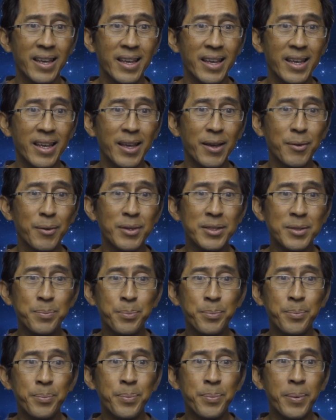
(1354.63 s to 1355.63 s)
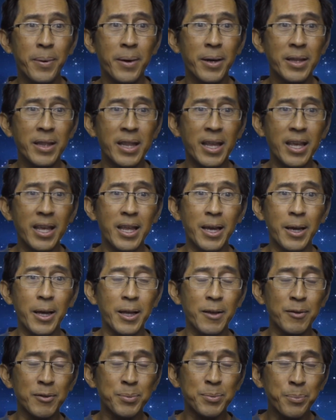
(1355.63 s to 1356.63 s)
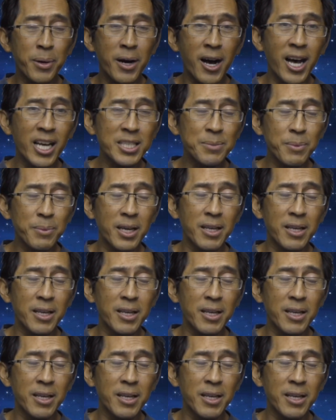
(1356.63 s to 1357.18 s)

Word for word: it was they it was possible.